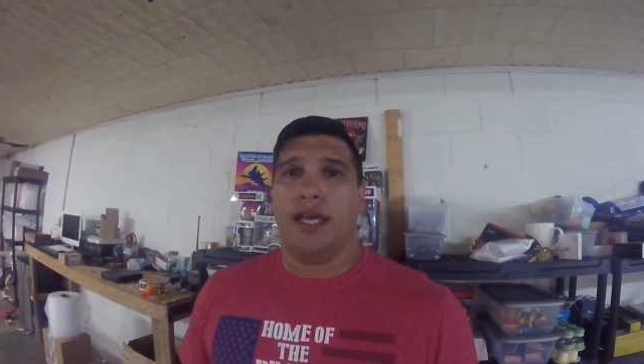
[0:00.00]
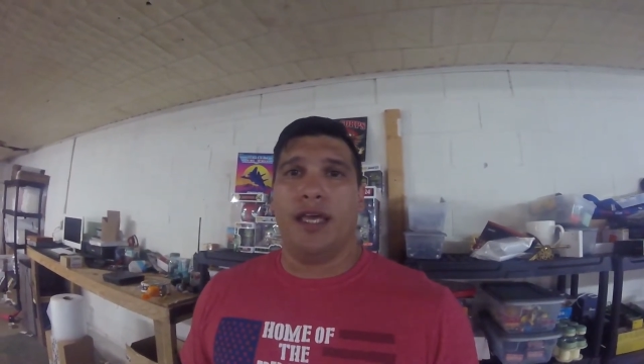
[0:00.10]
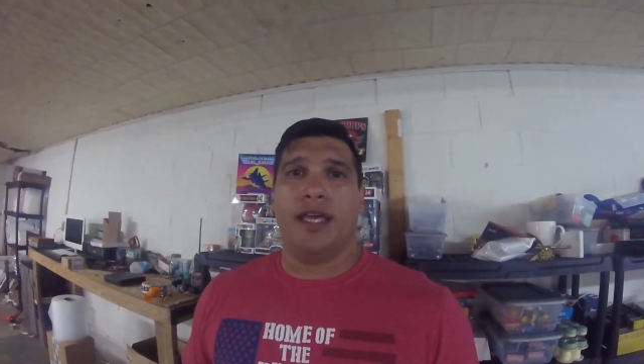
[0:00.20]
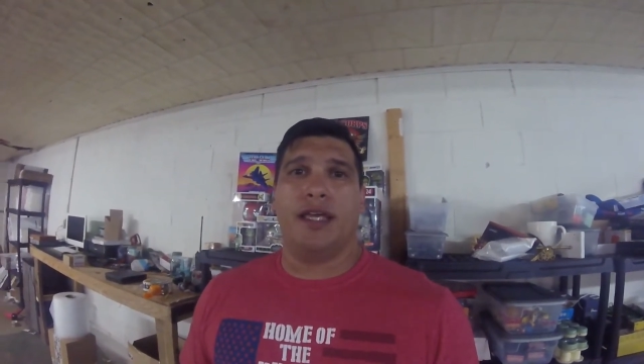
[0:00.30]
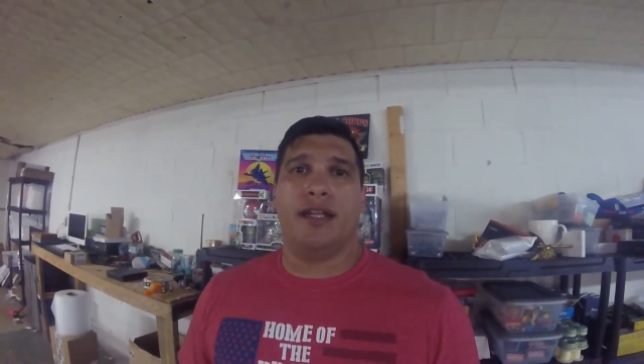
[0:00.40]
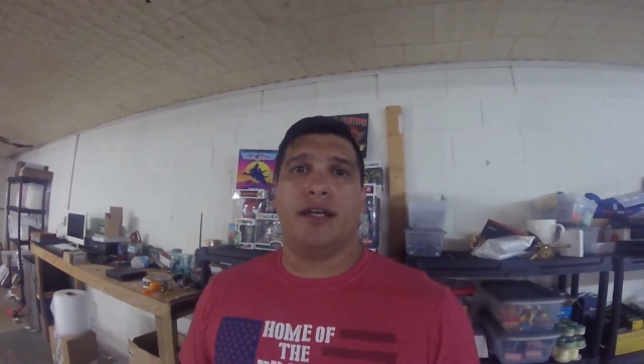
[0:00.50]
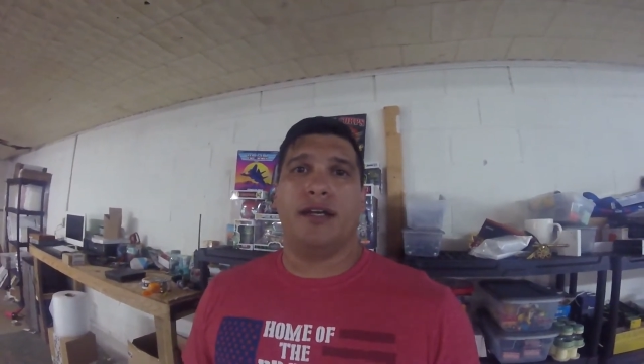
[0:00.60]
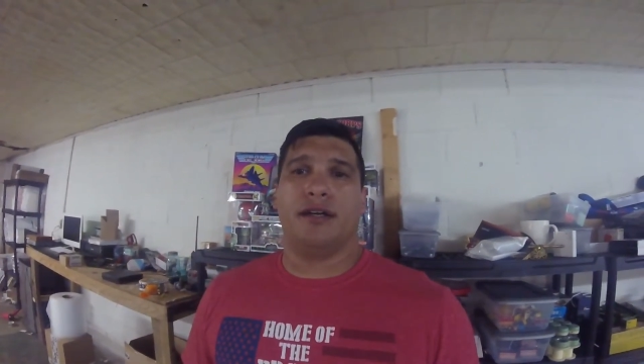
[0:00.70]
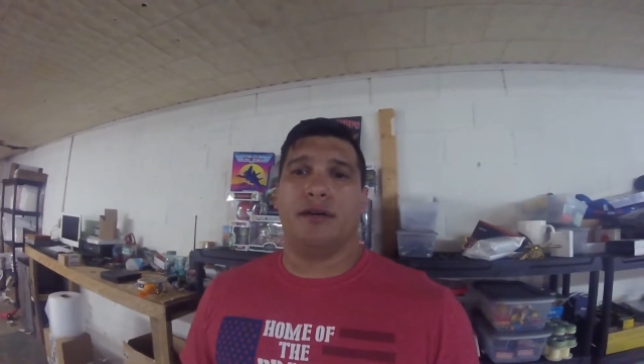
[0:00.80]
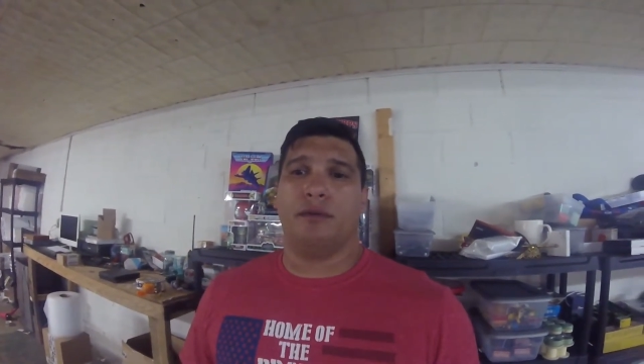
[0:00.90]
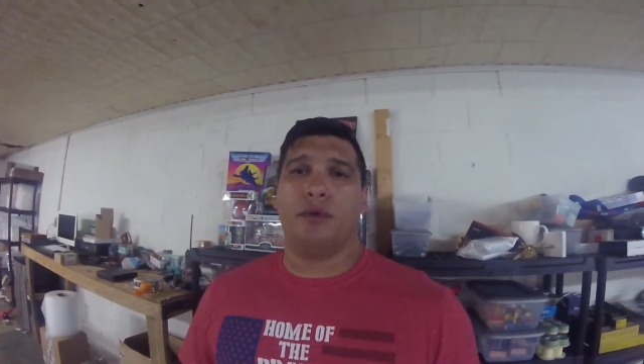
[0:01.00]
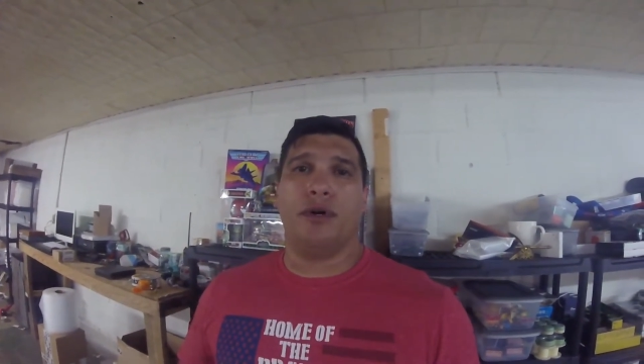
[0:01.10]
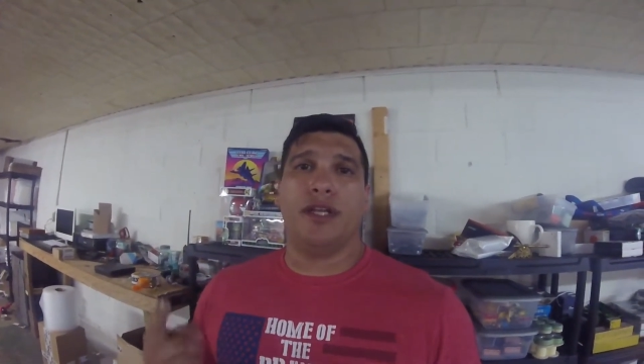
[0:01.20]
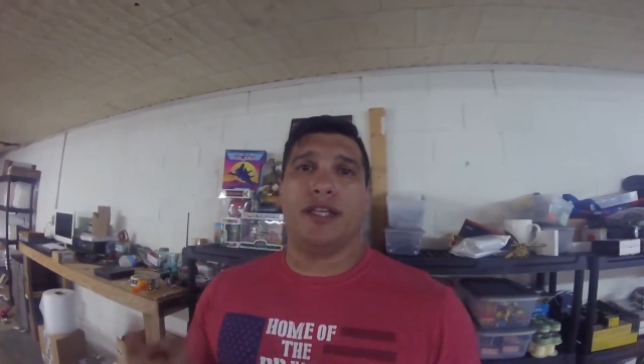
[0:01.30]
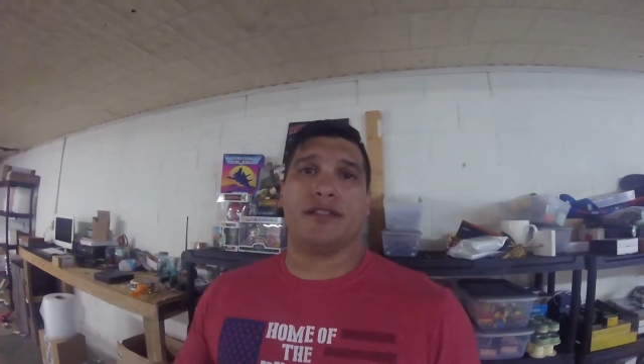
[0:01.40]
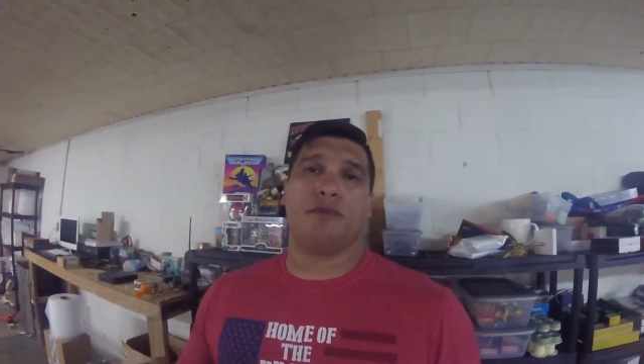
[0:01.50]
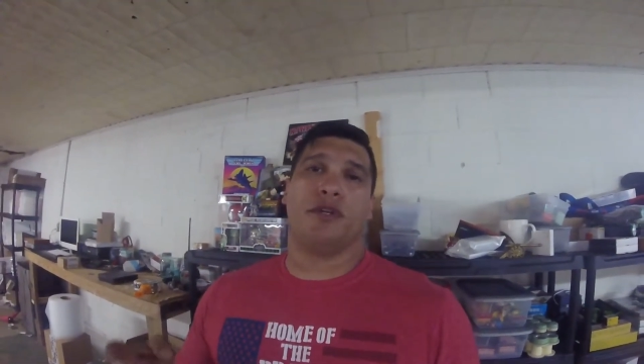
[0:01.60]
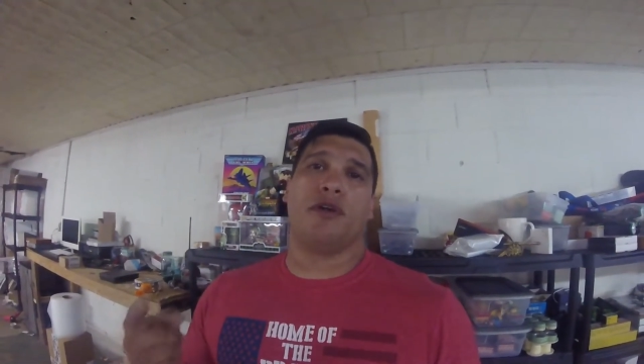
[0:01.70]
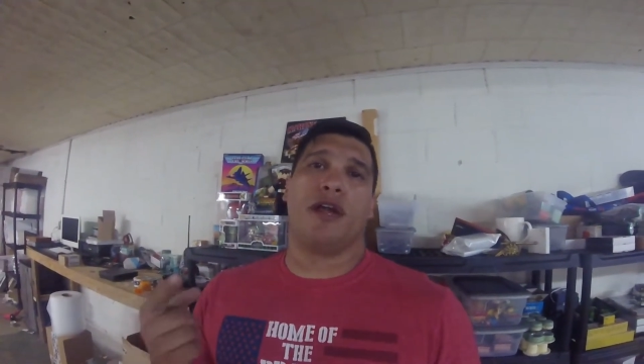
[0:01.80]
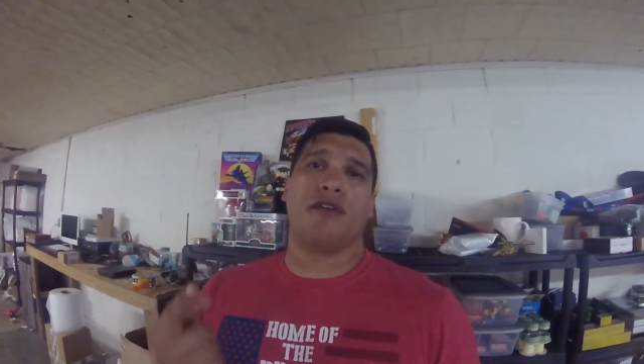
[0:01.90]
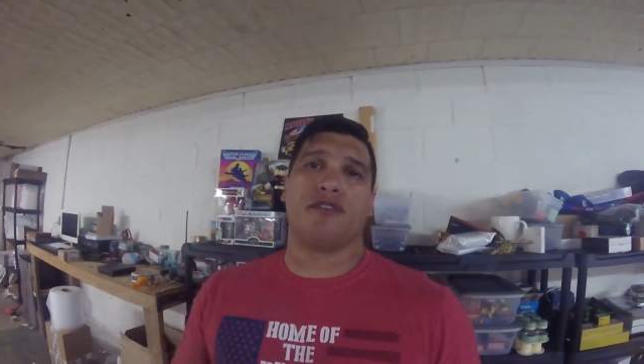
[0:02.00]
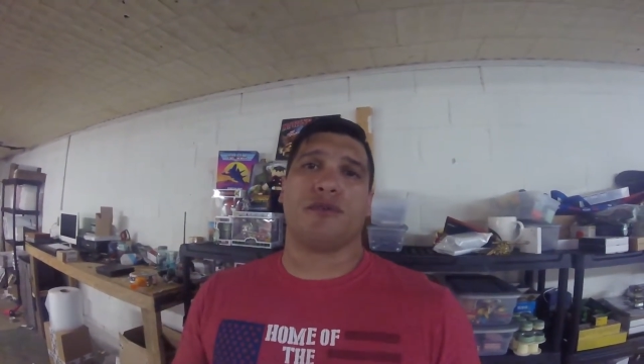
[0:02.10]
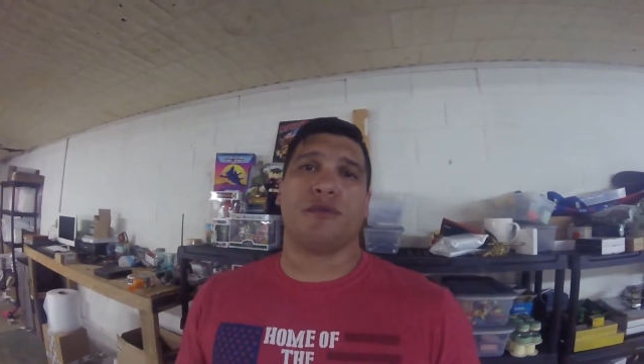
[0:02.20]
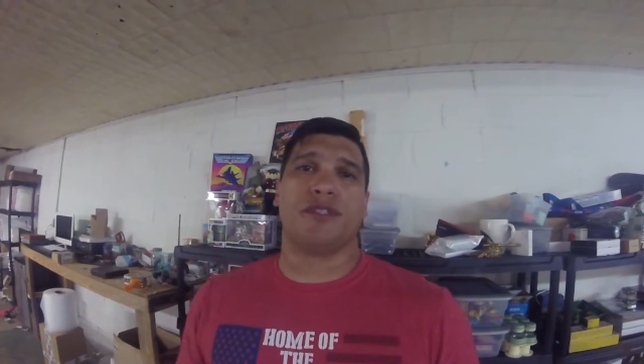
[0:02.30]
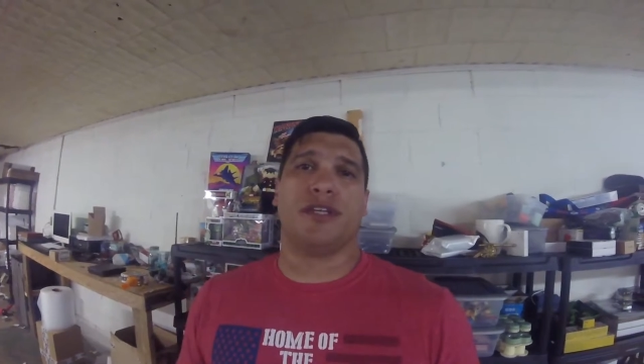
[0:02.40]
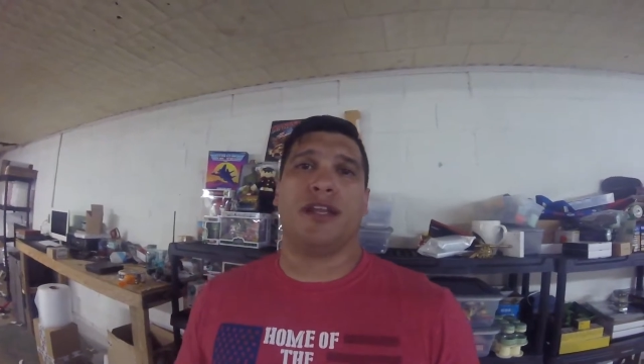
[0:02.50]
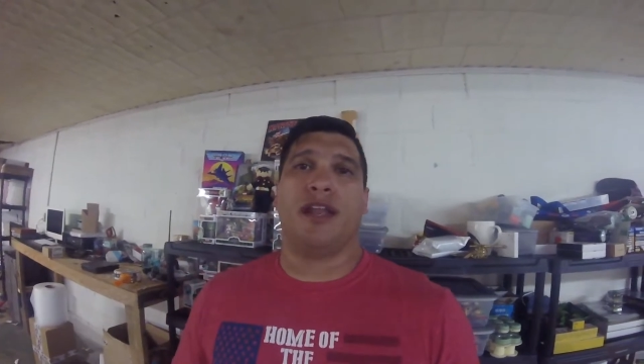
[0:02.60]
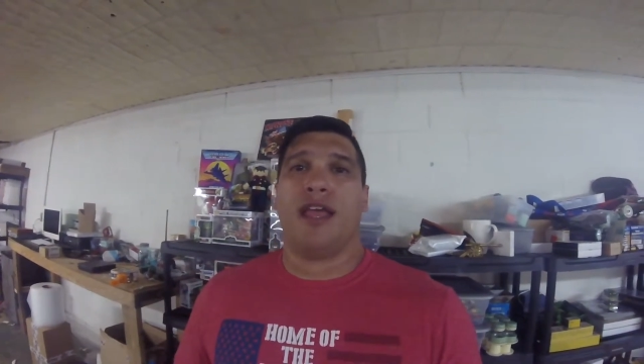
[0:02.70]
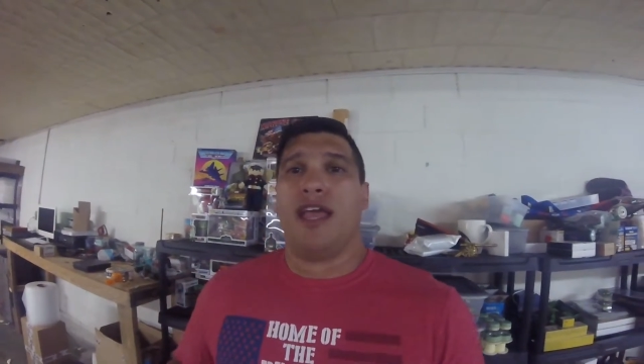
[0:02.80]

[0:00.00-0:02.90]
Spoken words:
And one is, when you're outsourcing